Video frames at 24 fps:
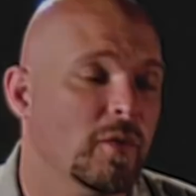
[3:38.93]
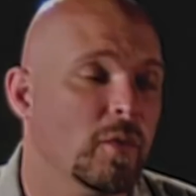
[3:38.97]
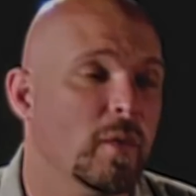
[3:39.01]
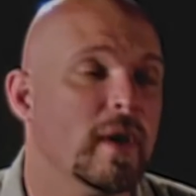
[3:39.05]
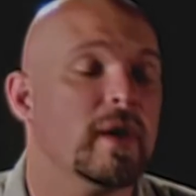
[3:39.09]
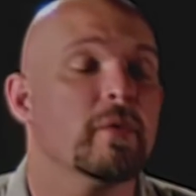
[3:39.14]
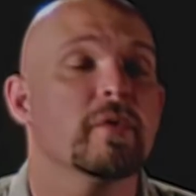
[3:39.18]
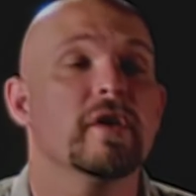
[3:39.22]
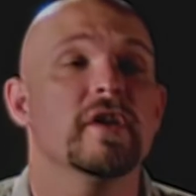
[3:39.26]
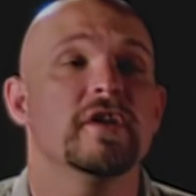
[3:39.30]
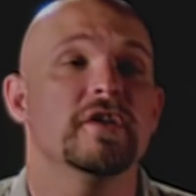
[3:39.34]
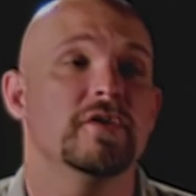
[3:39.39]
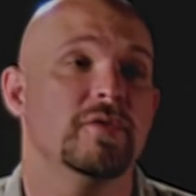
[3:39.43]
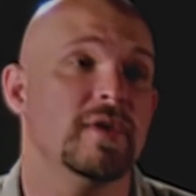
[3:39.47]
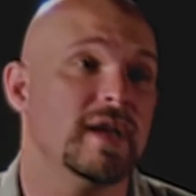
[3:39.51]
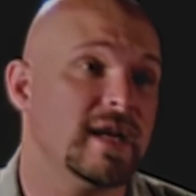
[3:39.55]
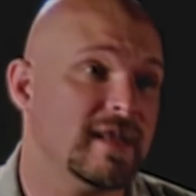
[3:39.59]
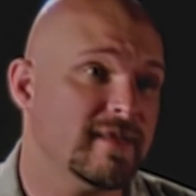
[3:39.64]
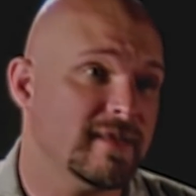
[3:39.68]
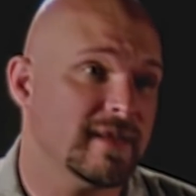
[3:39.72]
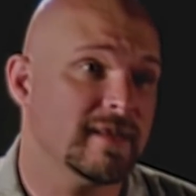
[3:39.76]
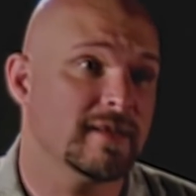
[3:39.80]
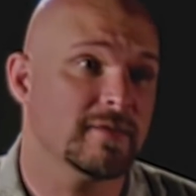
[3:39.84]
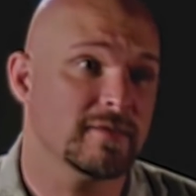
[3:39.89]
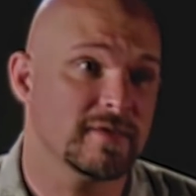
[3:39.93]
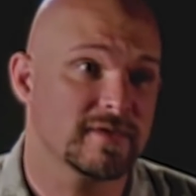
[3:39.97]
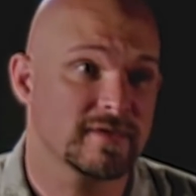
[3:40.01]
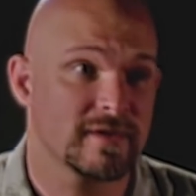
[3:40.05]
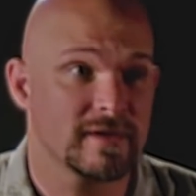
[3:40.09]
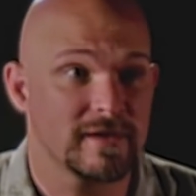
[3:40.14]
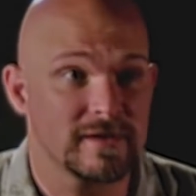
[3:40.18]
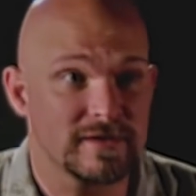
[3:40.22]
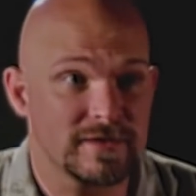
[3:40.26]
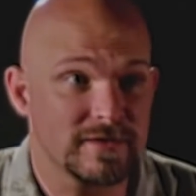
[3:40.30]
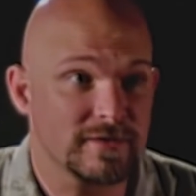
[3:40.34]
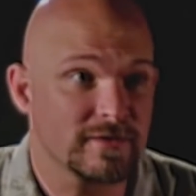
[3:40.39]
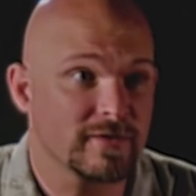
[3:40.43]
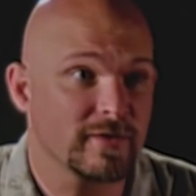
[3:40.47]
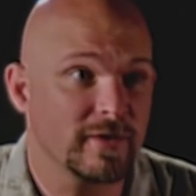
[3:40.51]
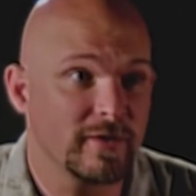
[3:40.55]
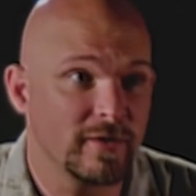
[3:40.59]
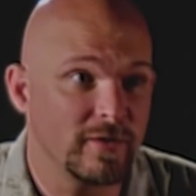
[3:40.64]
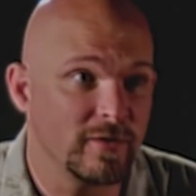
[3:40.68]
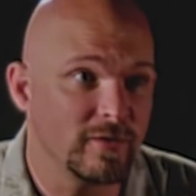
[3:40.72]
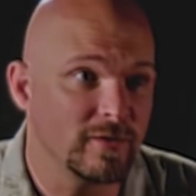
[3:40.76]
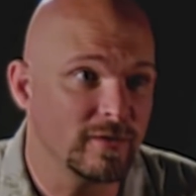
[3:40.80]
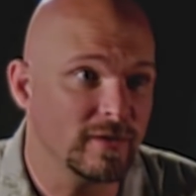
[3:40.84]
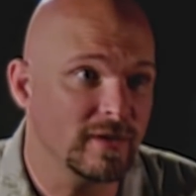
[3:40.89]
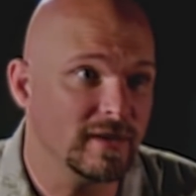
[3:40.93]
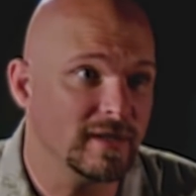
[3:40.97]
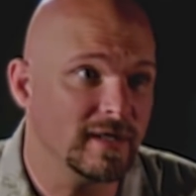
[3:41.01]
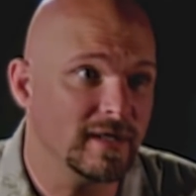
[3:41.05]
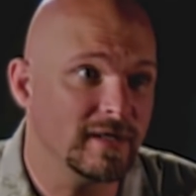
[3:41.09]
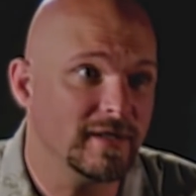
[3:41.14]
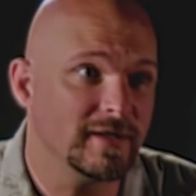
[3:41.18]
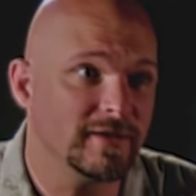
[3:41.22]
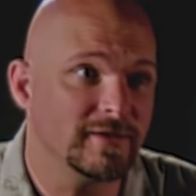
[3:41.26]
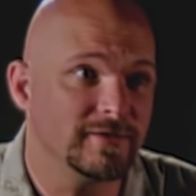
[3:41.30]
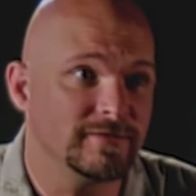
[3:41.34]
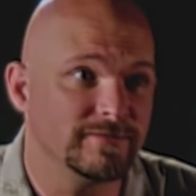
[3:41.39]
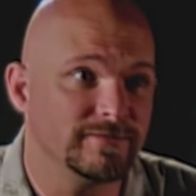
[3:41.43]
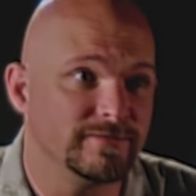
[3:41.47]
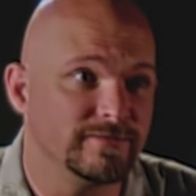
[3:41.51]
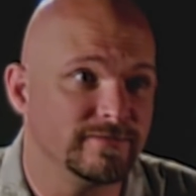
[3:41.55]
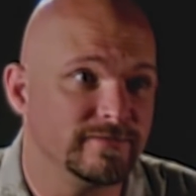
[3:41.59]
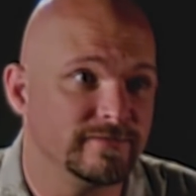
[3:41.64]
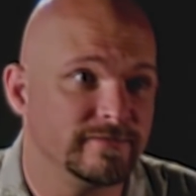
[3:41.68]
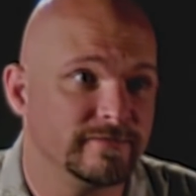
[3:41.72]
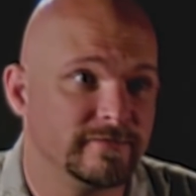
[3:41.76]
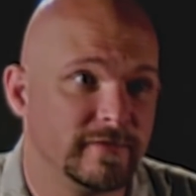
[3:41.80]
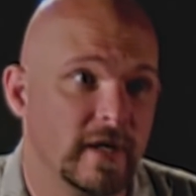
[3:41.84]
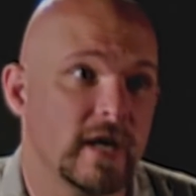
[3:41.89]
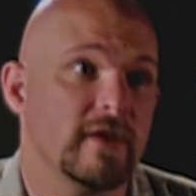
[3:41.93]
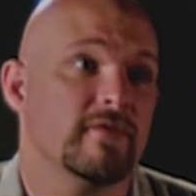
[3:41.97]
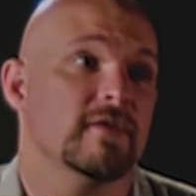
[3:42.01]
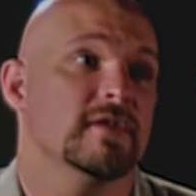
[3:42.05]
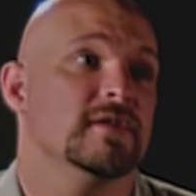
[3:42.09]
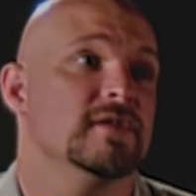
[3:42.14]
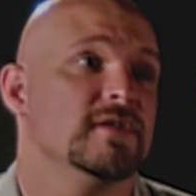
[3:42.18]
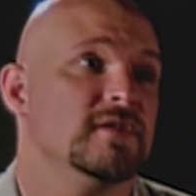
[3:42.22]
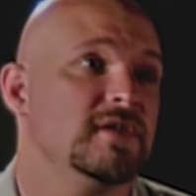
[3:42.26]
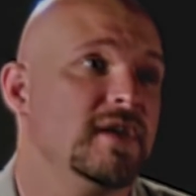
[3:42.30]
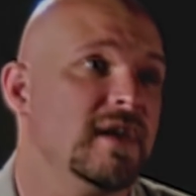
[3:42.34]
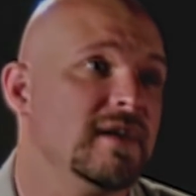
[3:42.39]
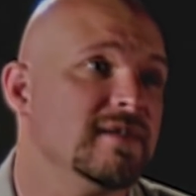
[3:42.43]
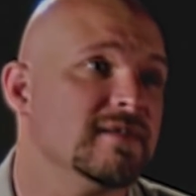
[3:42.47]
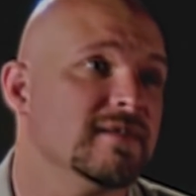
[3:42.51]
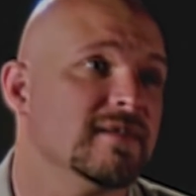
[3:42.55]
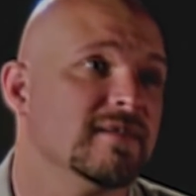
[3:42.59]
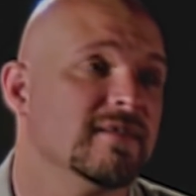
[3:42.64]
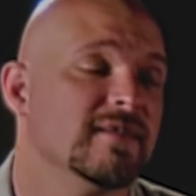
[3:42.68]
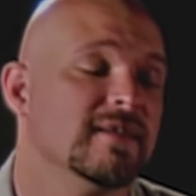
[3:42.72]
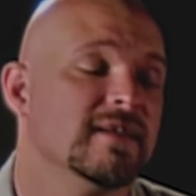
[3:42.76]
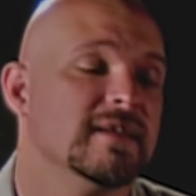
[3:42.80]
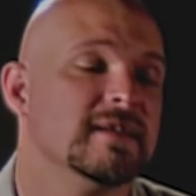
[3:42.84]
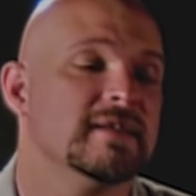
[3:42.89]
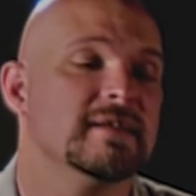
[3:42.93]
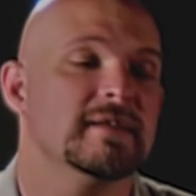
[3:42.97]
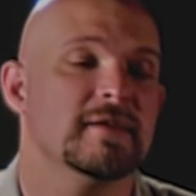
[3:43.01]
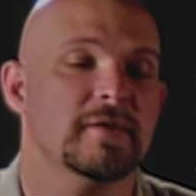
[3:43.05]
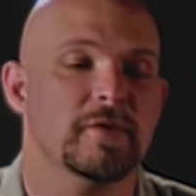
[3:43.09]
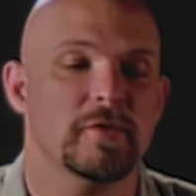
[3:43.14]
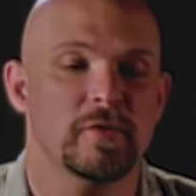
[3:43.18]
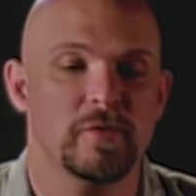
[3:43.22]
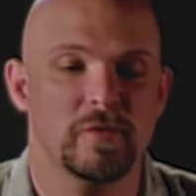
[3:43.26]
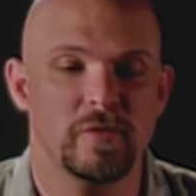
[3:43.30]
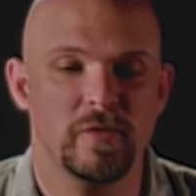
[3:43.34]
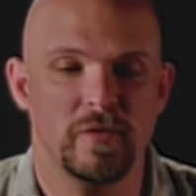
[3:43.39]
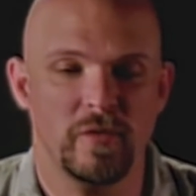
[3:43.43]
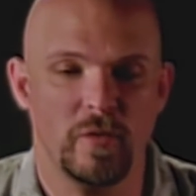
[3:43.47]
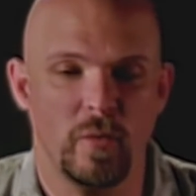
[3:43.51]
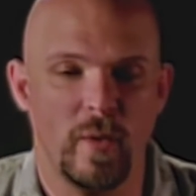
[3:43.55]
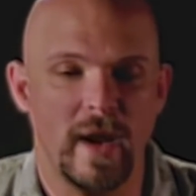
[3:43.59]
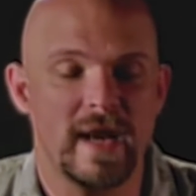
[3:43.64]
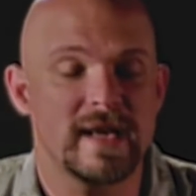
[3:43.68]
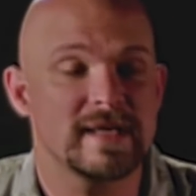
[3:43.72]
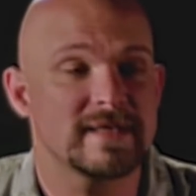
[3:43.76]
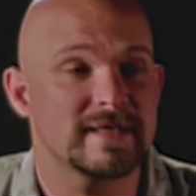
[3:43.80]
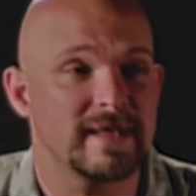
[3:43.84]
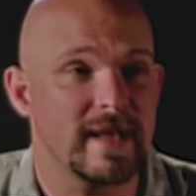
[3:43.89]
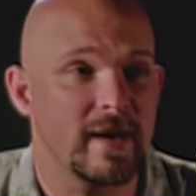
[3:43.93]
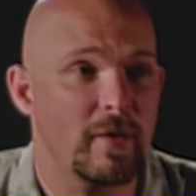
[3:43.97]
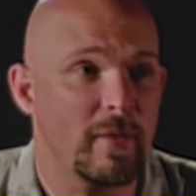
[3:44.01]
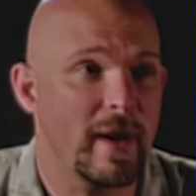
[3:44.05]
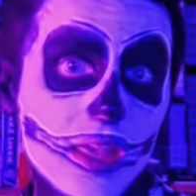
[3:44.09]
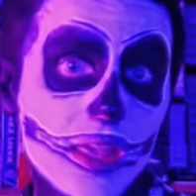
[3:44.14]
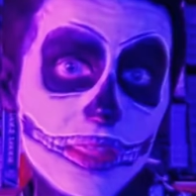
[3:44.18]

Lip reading: Cried Todd Farmer, the writer of the movie, in a big dick move during a meeting with the studio.